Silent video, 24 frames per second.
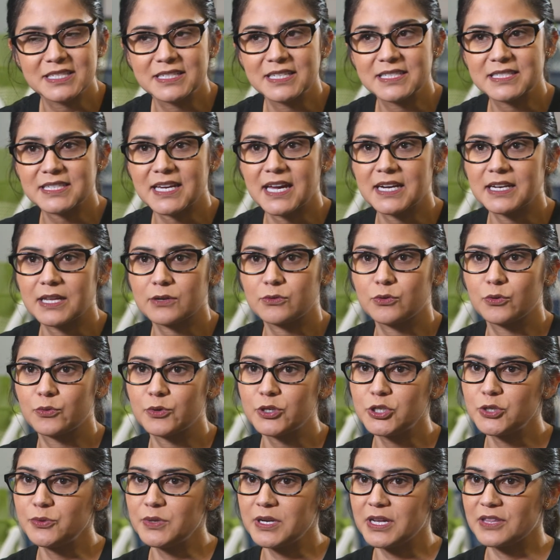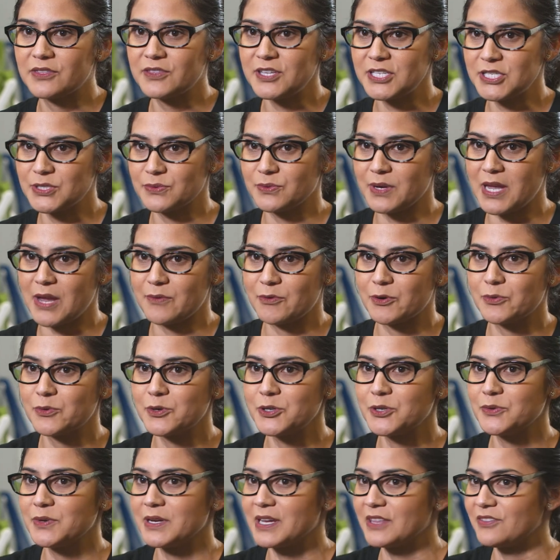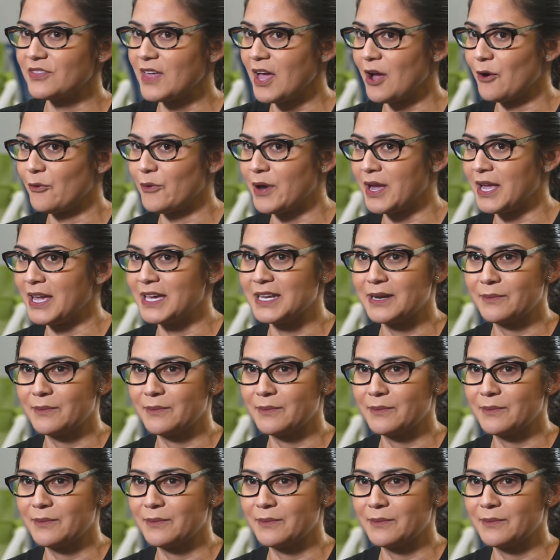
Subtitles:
And it's kind of like, well, we're doing it this way, well, we're doing it that way.